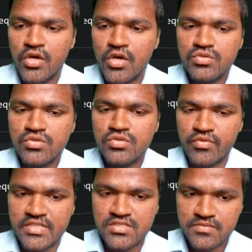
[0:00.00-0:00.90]
to
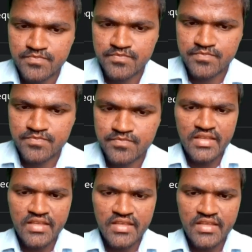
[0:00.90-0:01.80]
sequence.
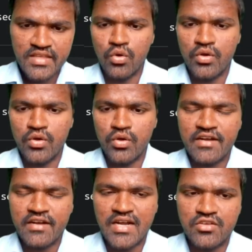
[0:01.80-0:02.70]
So
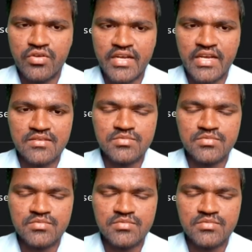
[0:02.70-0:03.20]
here what you can